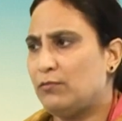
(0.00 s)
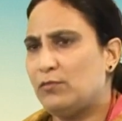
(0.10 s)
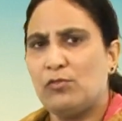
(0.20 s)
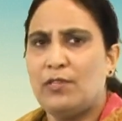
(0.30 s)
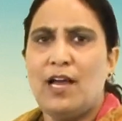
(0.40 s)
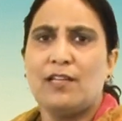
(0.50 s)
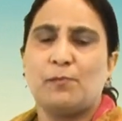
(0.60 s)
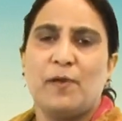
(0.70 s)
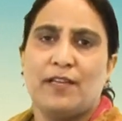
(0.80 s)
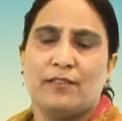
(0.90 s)
So they are
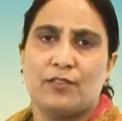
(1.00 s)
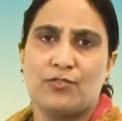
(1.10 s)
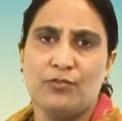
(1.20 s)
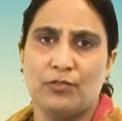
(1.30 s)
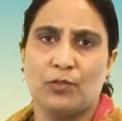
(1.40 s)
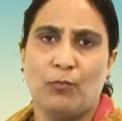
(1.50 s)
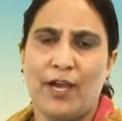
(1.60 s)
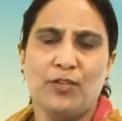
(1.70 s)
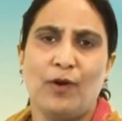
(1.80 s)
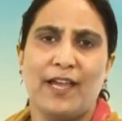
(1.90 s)
speaking the truth.
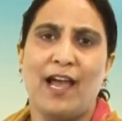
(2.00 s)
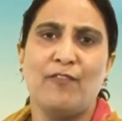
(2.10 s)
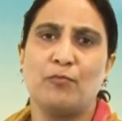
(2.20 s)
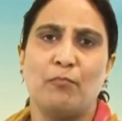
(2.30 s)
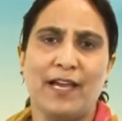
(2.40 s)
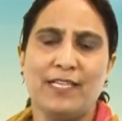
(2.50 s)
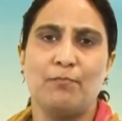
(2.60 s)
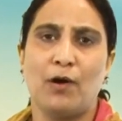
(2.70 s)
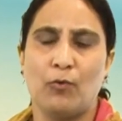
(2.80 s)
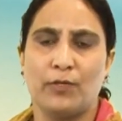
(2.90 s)
Why do I have to mind
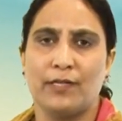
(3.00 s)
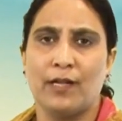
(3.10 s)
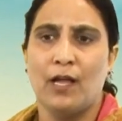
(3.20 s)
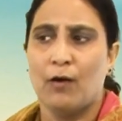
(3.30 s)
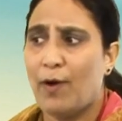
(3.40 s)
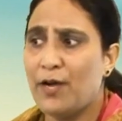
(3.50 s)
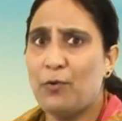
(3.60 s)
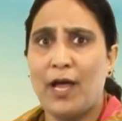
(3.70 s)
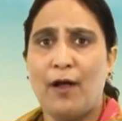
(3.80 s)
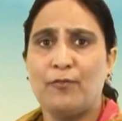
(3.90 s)
about it? Why do
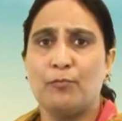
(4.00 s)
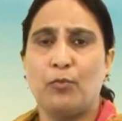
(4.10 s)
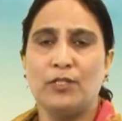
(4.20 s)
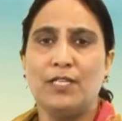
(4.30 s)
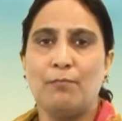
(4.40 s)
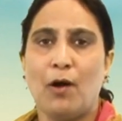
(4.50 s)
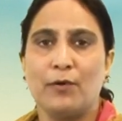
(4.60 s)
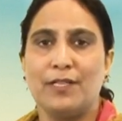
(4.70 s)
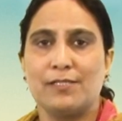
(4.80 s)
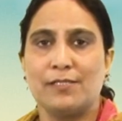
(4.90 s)
I have to bother
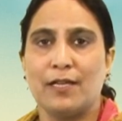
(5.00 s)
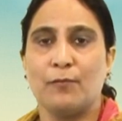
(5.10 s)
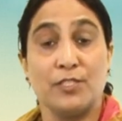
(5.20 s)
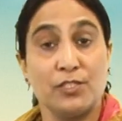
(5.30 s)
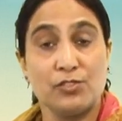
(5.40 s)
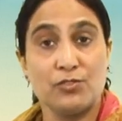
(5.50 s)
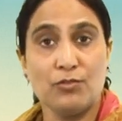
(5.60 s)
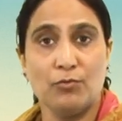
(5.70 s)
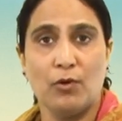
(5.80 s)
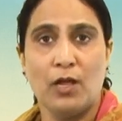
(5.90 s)
about this thing which is
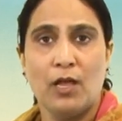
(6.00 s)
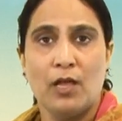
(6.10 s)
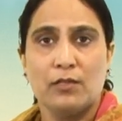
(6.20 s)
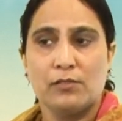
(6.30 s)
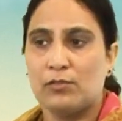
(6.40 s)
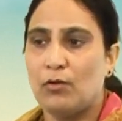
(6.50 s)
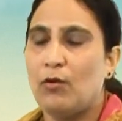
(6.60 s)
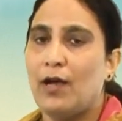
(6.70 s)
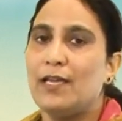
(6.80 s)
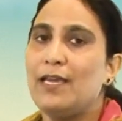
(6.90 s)
true?
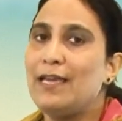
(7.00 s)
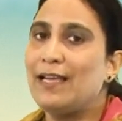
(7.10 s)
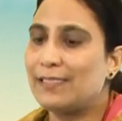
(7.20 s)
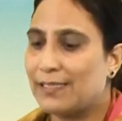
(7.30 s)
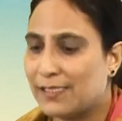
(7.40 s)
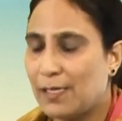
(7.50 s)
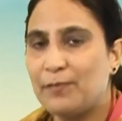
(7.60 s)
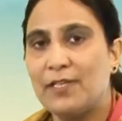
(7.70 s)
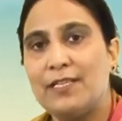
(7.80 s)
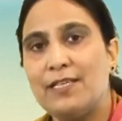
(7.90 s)
So he has
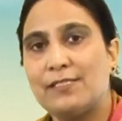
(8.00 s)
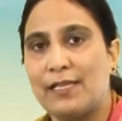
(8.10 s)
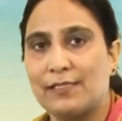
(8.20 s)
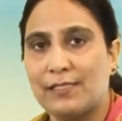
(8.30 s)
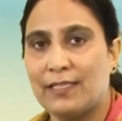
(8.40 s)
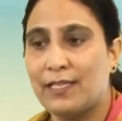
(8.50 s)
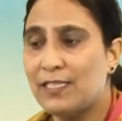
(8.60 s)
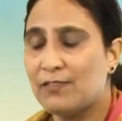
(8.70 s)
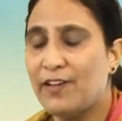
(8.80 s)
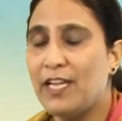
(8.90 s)
accepted these things like that.
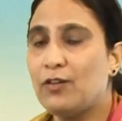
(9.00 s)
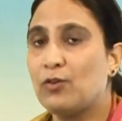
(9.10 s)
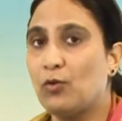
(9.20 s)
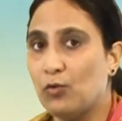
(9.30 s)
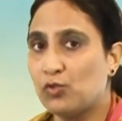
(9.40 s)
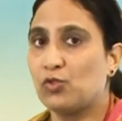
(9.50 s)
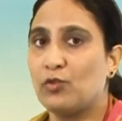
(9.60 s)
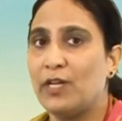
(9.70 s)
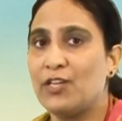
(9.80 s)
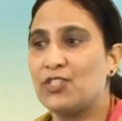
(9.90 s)
He's very close to
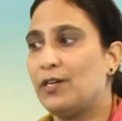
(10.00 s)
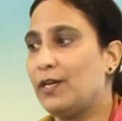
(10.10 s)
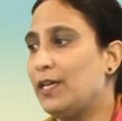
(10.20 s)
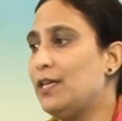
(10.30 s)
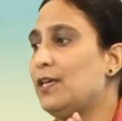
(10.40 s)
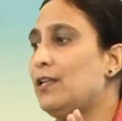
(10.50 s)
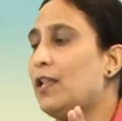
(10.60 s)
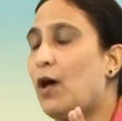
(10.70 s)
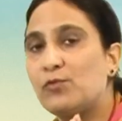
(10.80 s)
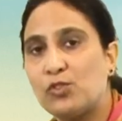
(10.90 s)
nature. He
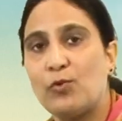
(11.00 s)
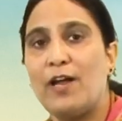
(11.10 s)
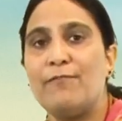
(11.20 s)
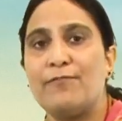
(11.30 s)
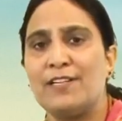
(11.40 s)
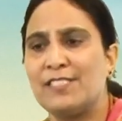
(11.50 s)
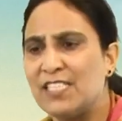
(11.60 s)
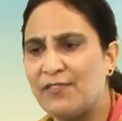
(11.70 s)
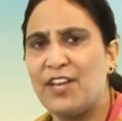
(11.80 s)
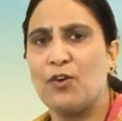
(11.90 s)
loves to have friends.
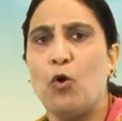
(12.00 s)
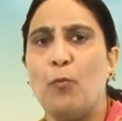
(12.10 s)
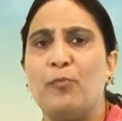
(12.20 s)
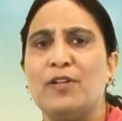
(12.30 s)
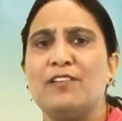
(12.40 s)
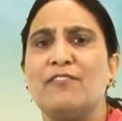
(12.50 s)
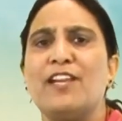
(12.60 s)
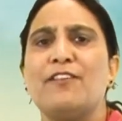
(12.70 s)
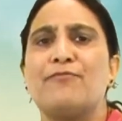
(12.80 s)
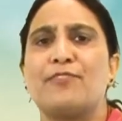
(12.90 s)
He's very open,
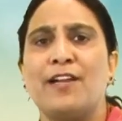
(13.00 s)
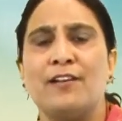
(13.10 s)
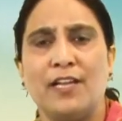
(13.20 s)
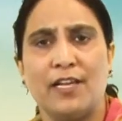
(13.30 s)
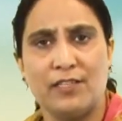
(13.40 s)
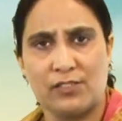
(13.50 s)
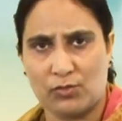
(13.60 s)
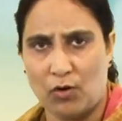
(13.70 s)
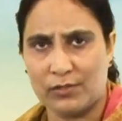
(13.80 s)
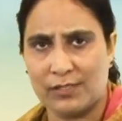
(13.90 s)
very friendly in his
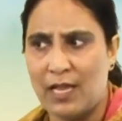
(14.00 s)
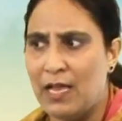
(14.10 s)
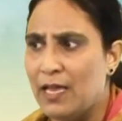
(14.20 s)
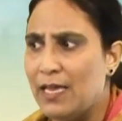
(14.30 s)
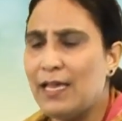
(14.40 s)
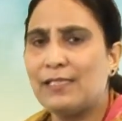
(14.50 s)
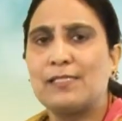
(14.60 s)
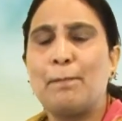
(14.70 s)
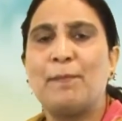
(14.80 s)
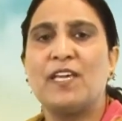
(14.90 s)
talks. He has
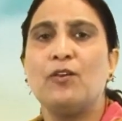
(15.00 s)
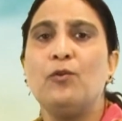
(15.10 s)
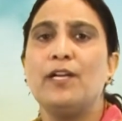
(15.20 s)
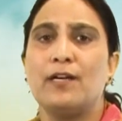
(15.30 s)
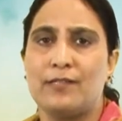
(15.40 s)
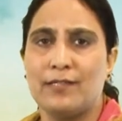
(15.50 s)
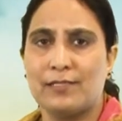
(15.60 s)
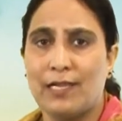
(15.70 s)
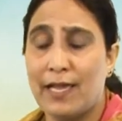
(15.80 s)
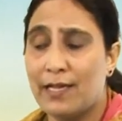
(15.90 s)
some
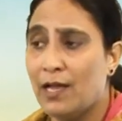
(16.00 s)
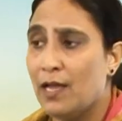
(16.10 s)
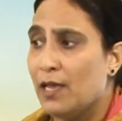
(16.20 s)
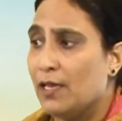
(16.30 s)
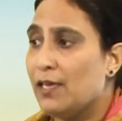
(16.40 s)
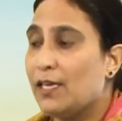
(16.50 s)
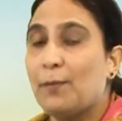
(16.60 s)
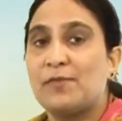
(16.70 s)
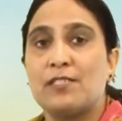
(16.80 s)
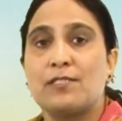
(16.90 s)
peculiarities, like he
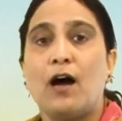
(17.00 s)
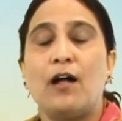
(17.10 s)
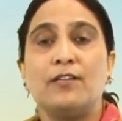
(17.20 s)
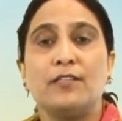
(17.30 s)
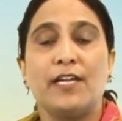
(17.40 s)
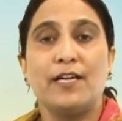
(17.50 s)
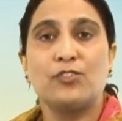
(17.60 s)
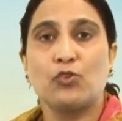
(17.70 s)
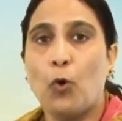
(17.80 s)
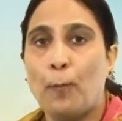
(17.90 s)
keeps his garden
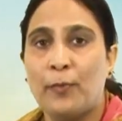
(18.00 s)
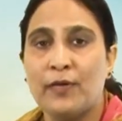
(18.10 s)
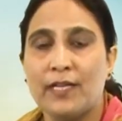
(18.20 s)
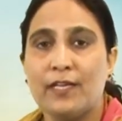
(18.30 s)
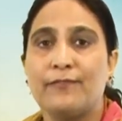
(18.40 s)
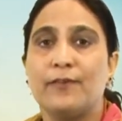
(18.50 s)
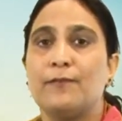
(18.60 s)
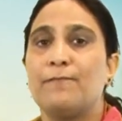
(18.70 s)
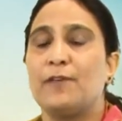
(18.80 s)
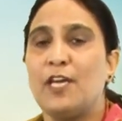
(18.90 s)
gates open. He
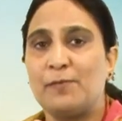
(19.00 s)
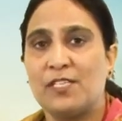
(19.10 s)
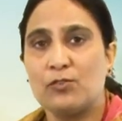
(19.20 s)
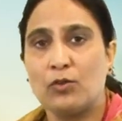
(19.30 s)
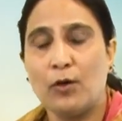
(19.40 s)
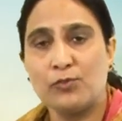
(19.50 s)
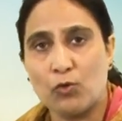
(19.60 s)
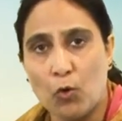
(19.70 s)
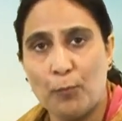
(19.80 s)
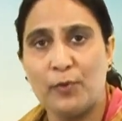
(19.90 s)
keeps his house
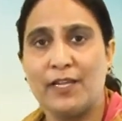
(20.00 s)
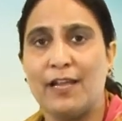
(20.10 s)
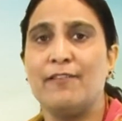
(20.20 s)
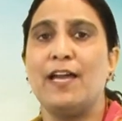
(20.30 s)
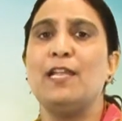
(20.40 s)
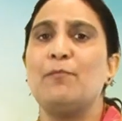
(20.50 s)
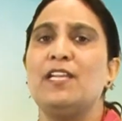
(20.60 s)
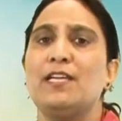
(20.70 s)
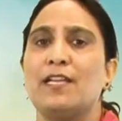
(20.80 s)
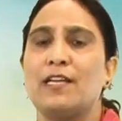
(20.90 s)
open.
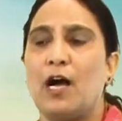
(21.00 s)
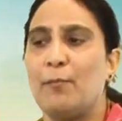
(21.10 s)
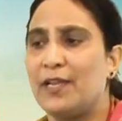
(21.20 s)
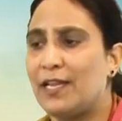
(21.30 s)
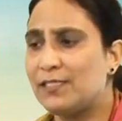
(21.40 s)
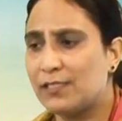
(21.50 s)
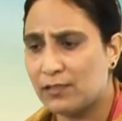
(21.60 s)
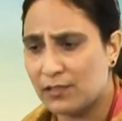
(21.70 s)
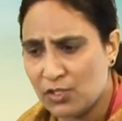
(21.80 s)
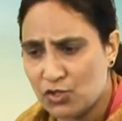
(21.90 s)
Anybody can come, and
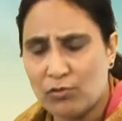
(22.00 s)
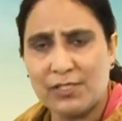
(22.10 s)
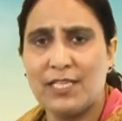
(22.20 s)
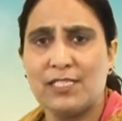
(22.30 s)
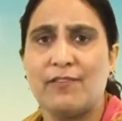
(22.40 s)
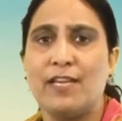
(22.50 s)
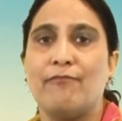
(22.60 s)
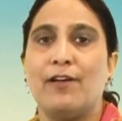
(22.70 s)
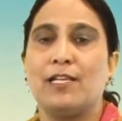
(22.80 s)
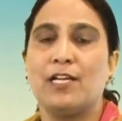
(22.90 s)
this shows that he is very
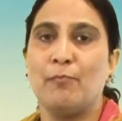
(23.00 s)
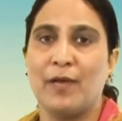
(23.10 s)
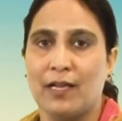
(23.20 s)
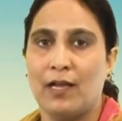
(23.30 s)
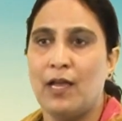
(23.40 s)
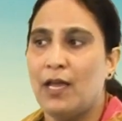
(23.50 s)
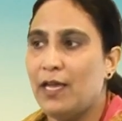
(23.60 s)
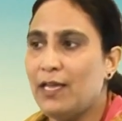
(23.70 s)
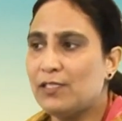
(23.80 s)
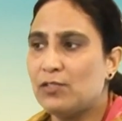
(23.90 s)
welcoming.
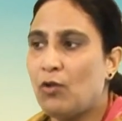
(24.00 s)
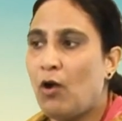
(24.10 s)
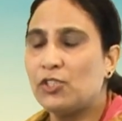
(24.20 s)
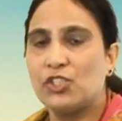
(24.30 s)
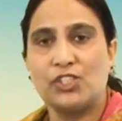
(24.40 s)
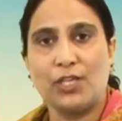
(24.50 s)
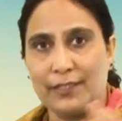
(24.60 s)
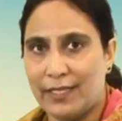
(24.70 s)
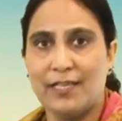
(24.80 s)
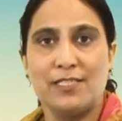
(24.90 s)
He is not
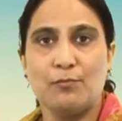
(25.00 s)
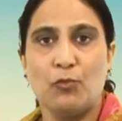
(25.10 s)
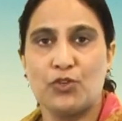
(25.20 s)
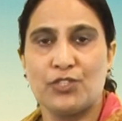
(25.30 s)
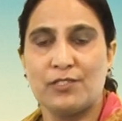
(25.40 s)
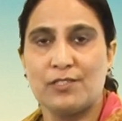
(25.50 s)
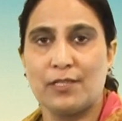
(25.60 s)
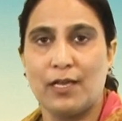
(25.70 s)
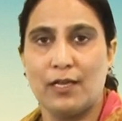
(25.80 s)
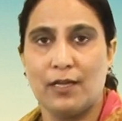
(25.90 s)
shutting his emotions,
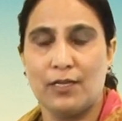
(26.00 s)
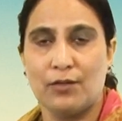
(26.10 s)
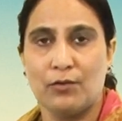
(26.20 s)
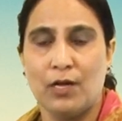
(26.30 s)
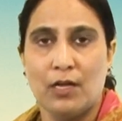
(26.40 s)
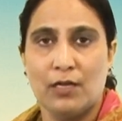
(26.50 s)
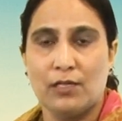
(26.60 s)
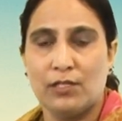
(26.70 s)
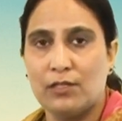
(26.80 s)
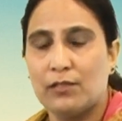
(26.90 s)

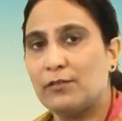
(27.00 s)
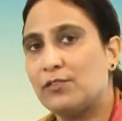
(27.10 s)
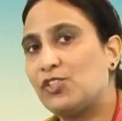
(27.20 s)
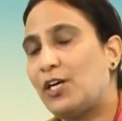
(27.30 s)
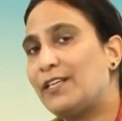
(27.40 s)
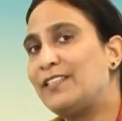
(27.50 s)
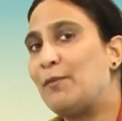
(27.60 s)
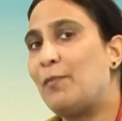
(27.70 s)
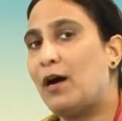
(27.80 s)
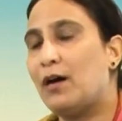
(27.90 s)
shutting them